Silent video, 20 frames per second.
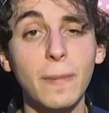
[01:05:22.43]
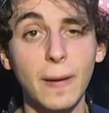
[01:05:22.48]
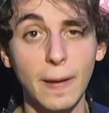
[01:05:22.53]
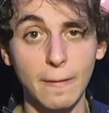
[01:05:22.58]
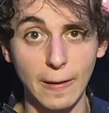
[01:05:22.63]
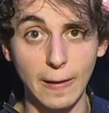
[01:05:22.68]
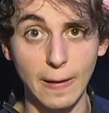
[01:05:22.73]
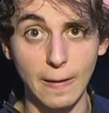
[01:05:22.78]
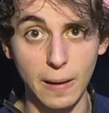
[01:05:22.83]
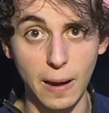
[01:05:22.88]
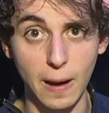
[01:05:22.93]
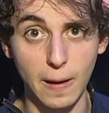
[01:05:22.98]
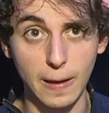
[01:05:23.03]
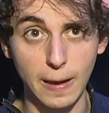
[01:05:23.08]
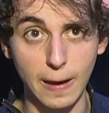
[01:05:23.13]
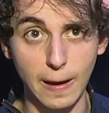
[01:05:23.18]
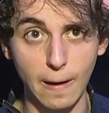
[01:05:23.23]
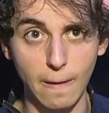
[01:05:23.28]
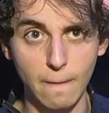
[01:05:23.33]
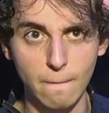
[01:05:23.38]
but if I go down
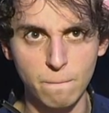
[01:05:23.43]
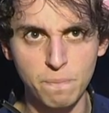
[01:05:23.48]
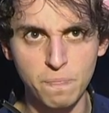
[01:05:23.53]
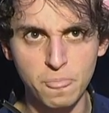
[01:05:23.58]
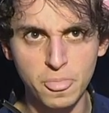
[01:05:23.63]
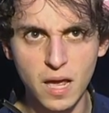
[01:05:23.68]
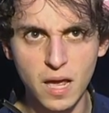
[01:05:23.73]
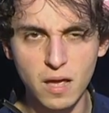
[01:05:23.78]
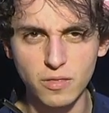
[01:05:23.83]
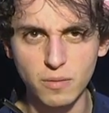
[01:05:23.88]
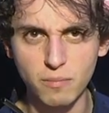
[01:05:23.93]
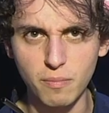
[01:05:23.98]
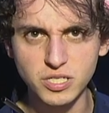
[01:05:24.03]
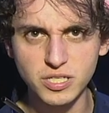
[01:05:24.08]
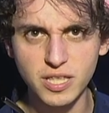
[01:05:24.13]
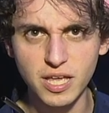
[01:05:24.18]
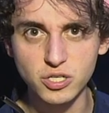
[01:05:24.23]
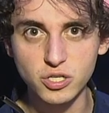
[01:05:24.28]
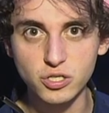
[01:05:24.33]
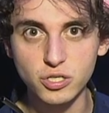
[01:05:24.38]
here, the
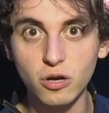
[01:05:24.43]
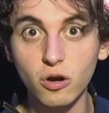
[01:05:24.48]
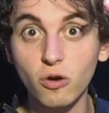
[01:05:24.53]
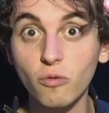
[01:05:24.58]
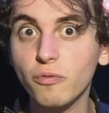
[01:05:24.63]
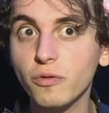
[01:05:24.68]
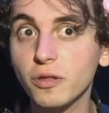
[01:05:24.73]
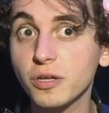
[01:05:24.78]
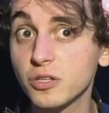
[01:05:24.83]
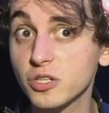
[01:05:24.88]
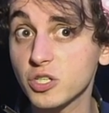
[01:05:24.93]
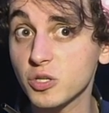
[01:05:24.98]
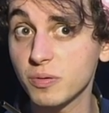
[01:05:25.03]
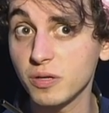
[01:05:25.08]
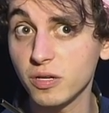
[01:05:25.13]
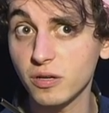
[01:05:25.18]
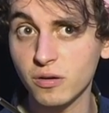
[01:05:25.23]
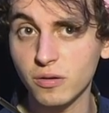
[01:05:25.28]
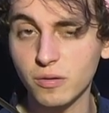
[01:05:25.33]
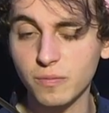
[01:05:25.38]
mustache has hopefully
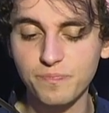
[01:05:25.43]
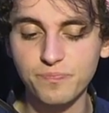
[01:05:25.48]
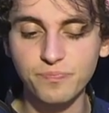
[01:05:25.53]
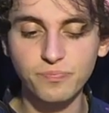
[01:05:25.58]
disappeared.